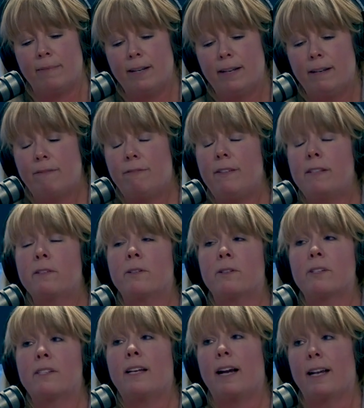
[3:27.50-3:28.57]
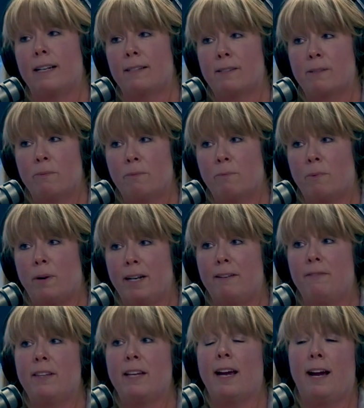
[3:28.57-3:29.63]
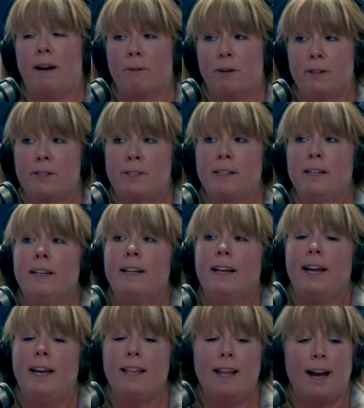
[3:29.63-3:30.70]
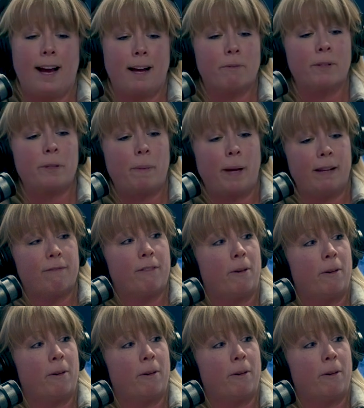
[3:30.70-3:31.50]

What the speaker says: physical science one of the hours, and that was painful.